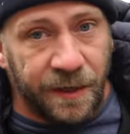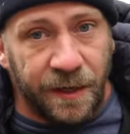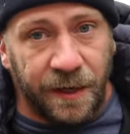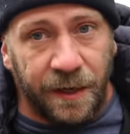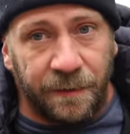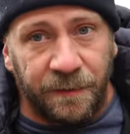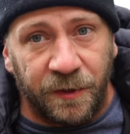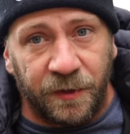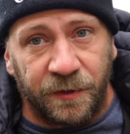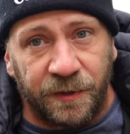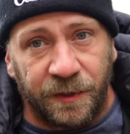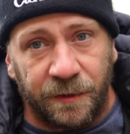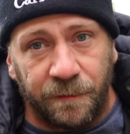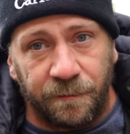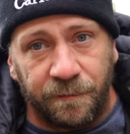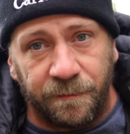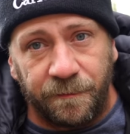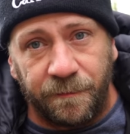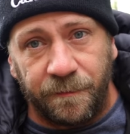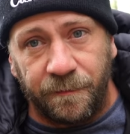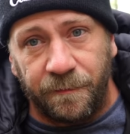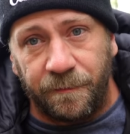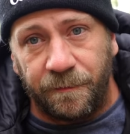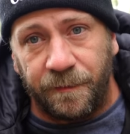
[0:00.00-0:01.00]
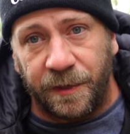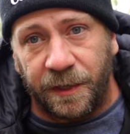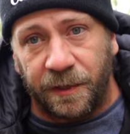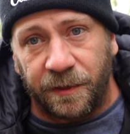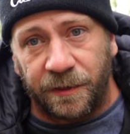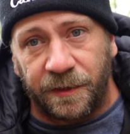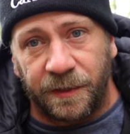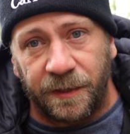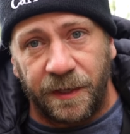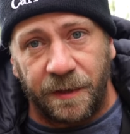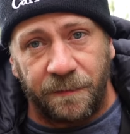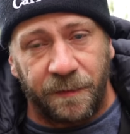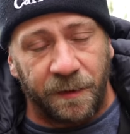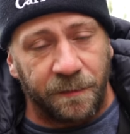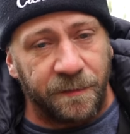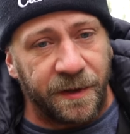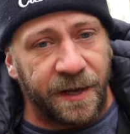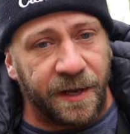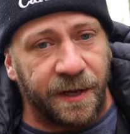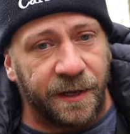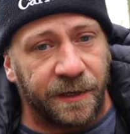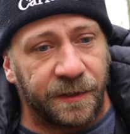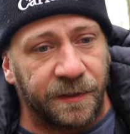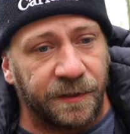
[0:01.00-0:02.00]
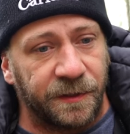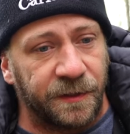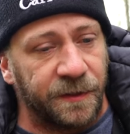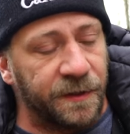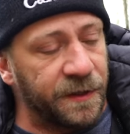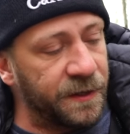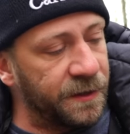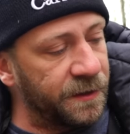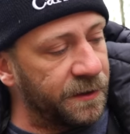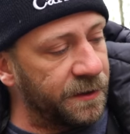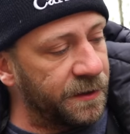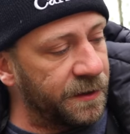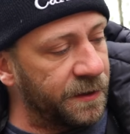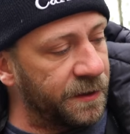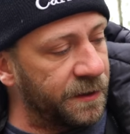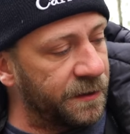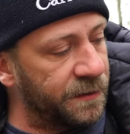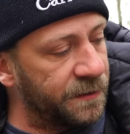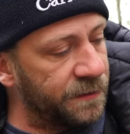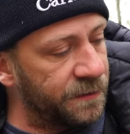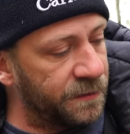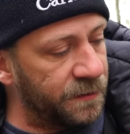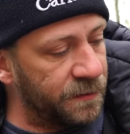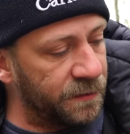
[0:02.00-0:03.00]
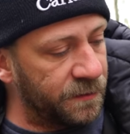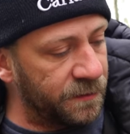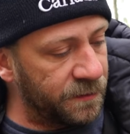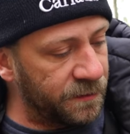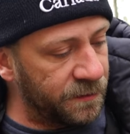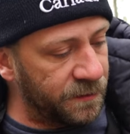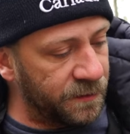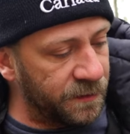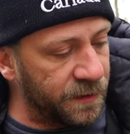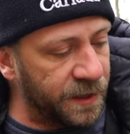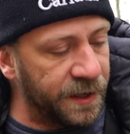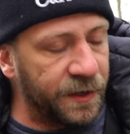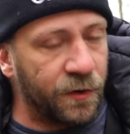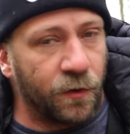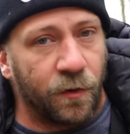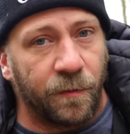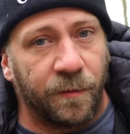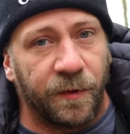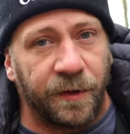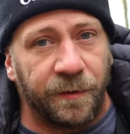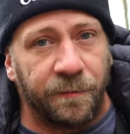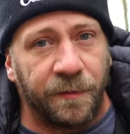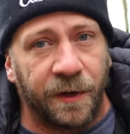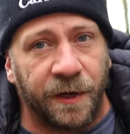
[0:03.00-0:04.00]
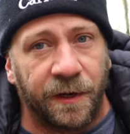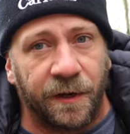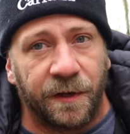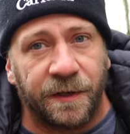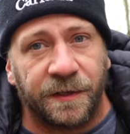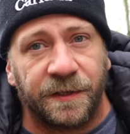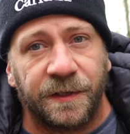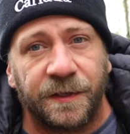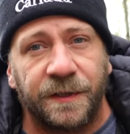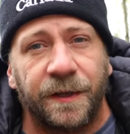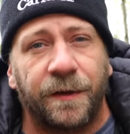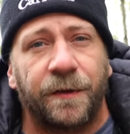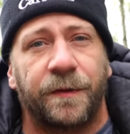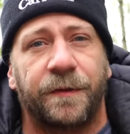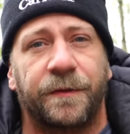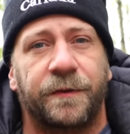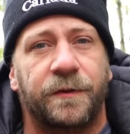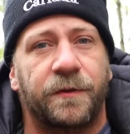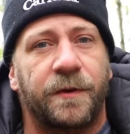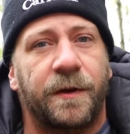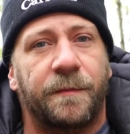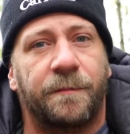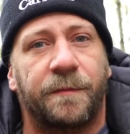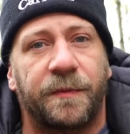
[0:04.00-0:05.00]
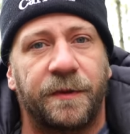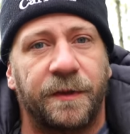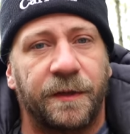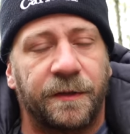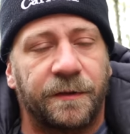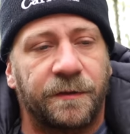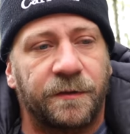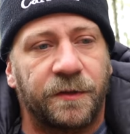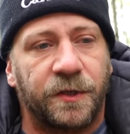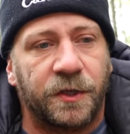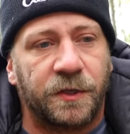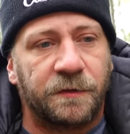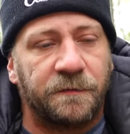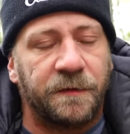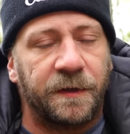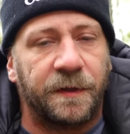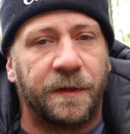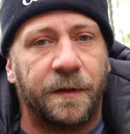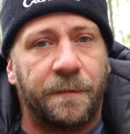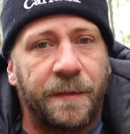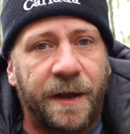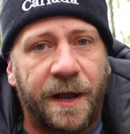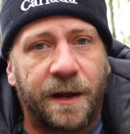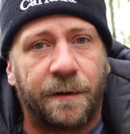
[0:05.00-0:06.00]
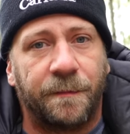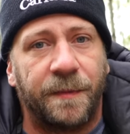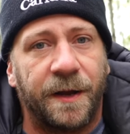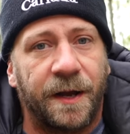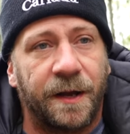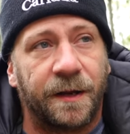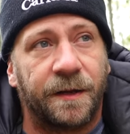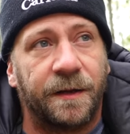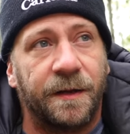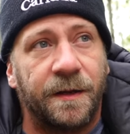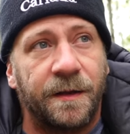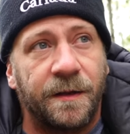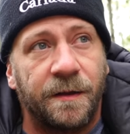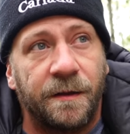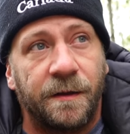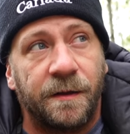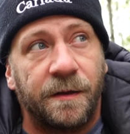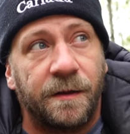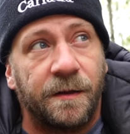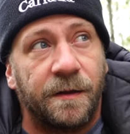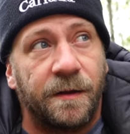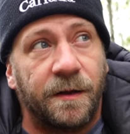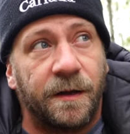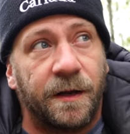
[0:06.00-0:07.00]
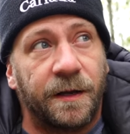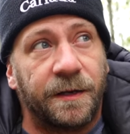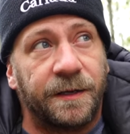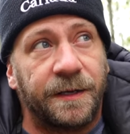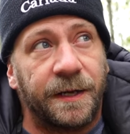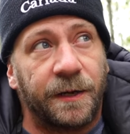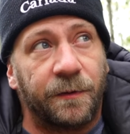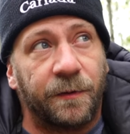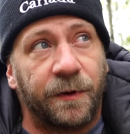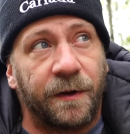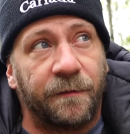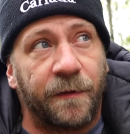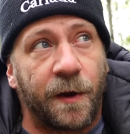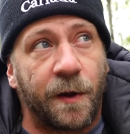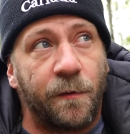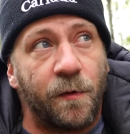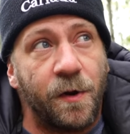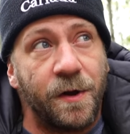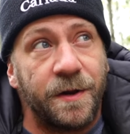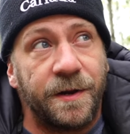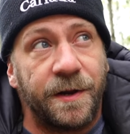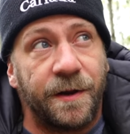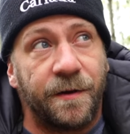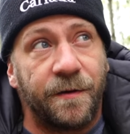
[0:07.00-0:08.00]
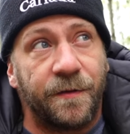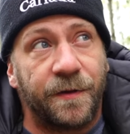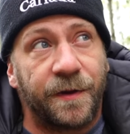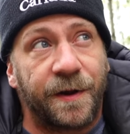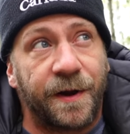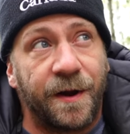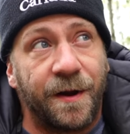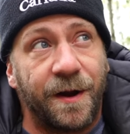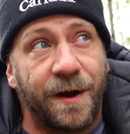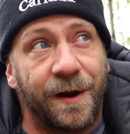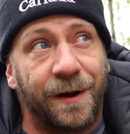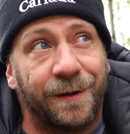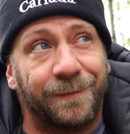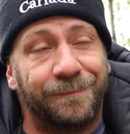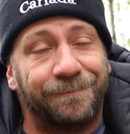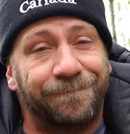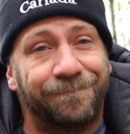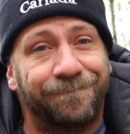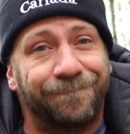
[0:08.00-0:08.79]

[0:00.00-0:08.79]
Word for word: I'm using bigger sleeping bags than uh, I normally bring on a stealth trip that just fit in the backpack. I take whatever I want here in the car.